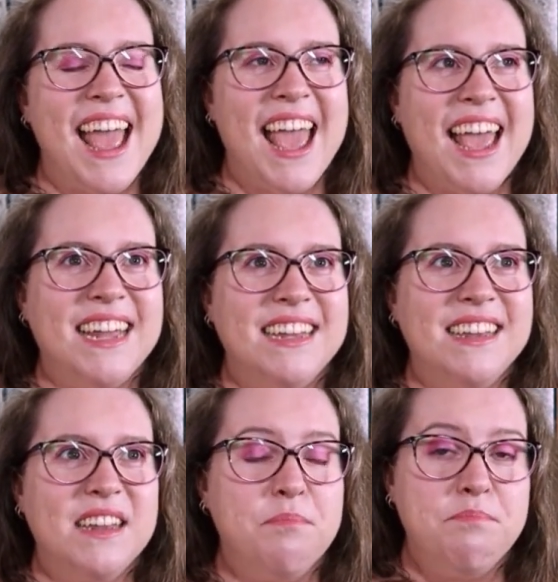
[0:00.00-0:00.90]

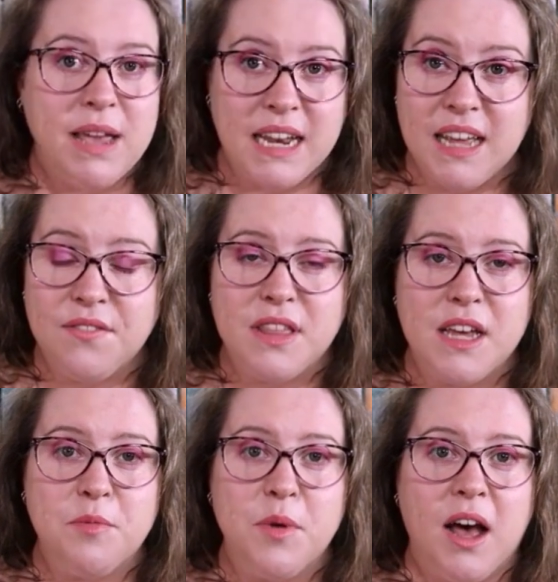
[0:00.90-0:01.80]
And many of
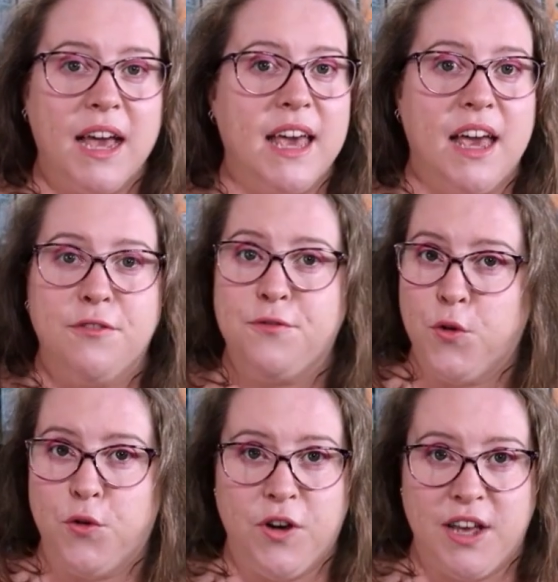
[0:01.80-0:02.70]
them I gave 4
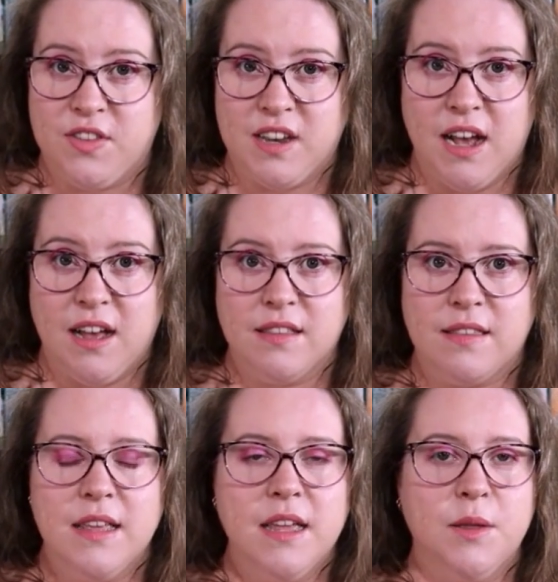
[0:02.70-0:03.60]
or 5
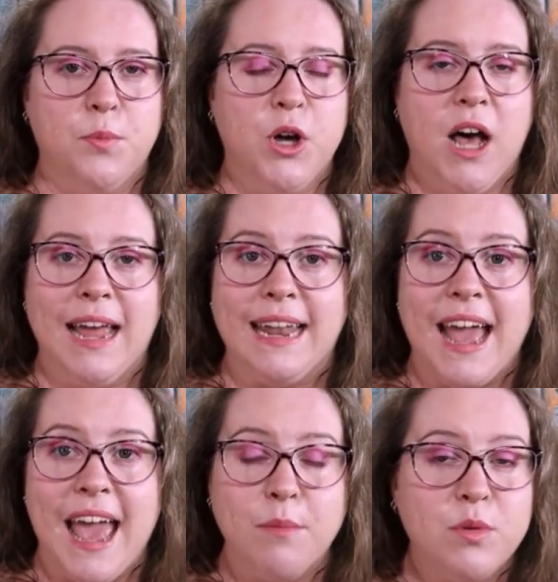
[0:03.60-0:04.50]
stars. The book I
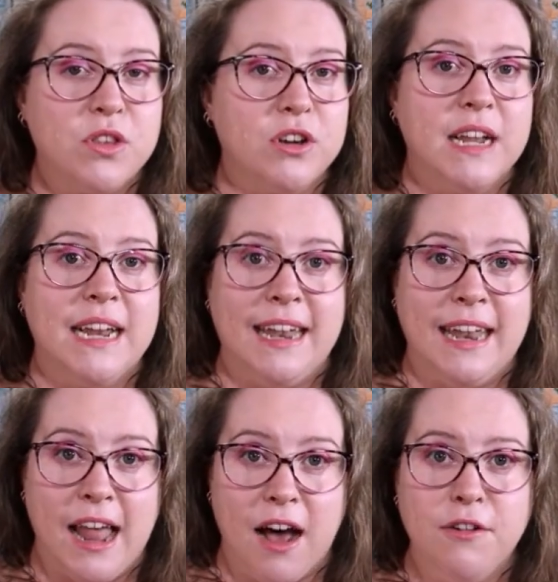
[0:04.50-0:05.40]
absolutely
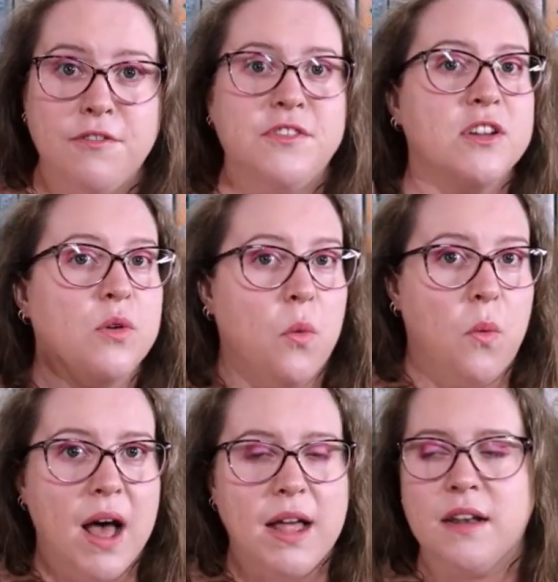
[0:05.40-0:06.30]
loved
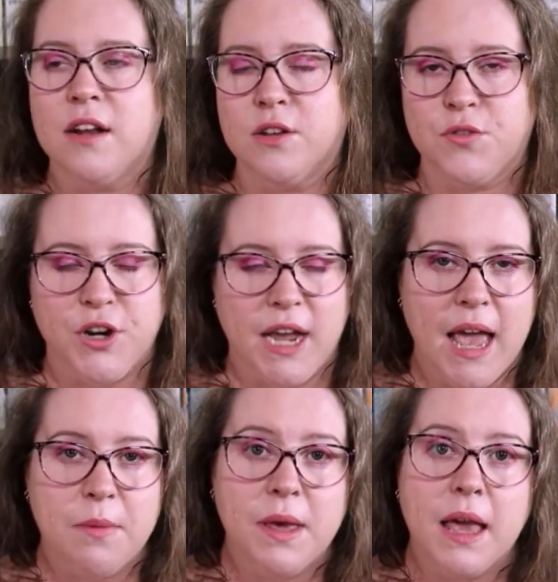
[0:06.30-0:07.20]
won and I was very
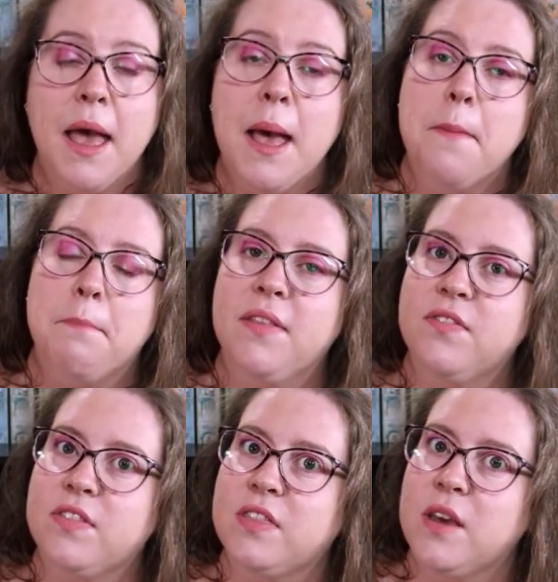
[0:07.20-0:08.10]
happy, but
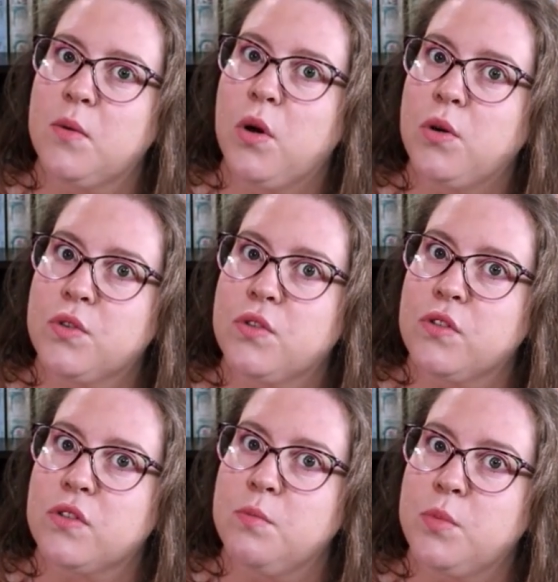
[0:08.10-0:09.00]
there were
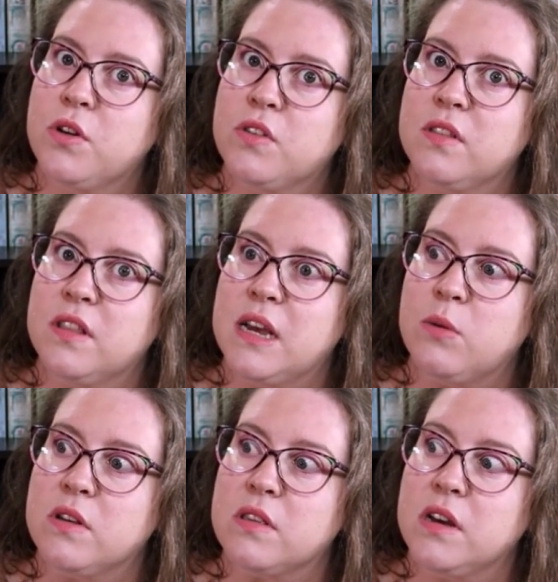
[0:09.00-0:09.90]
also some books in there
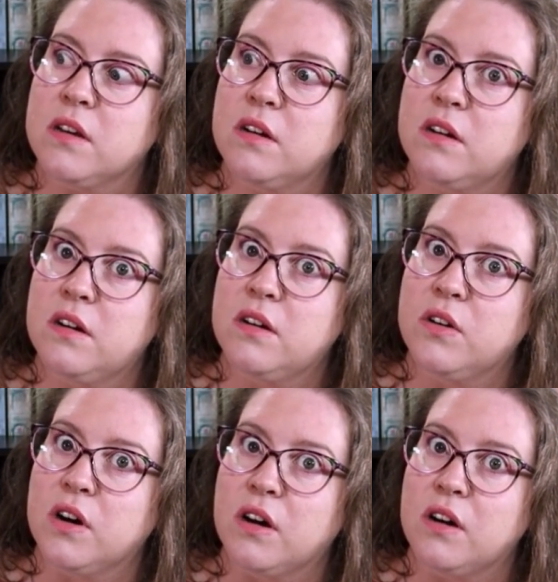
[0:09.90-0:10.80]
where I was like, oh
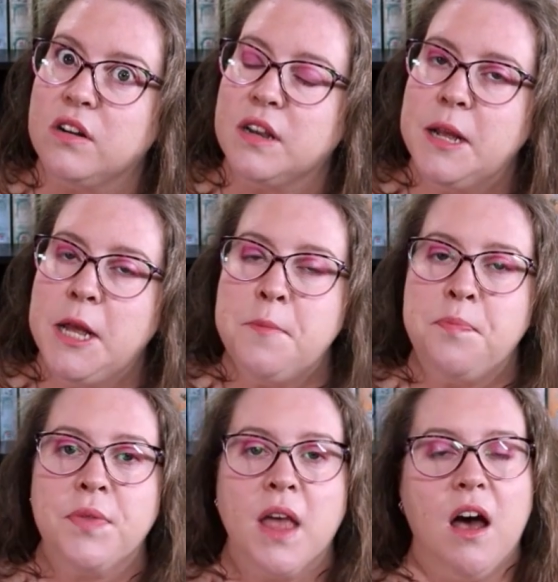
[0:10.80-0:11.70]
god.
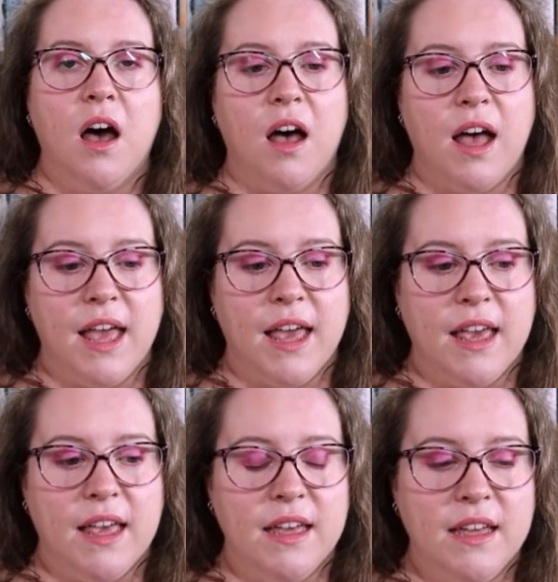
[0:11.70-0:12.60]

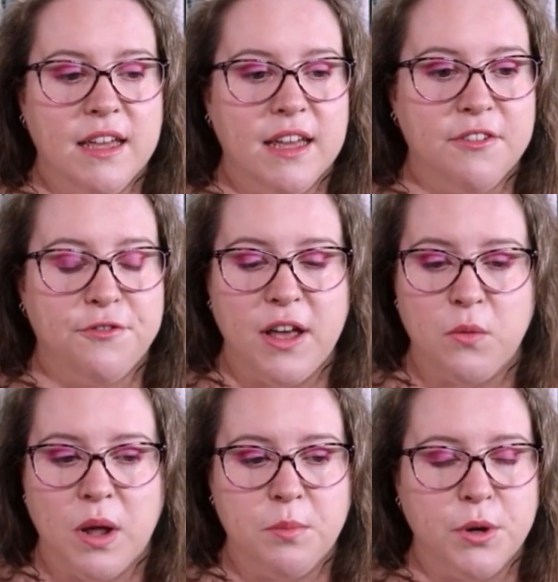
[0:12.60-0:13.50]
I
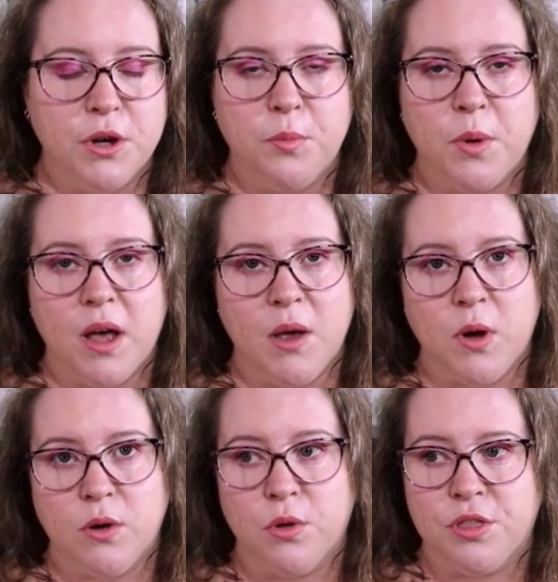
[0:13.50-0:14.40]
found one book by
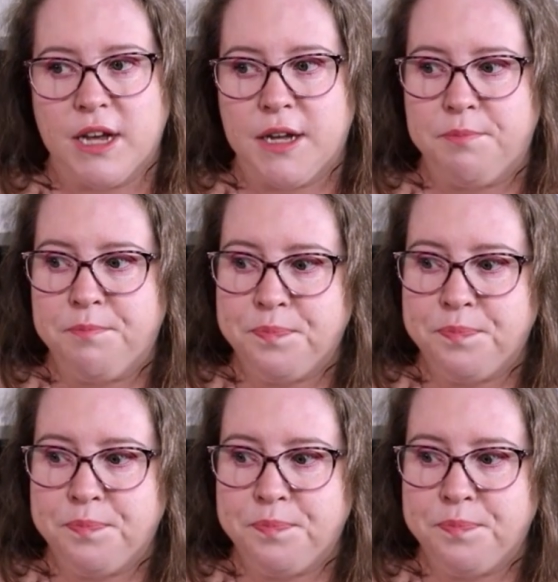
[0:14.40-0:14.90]
one author.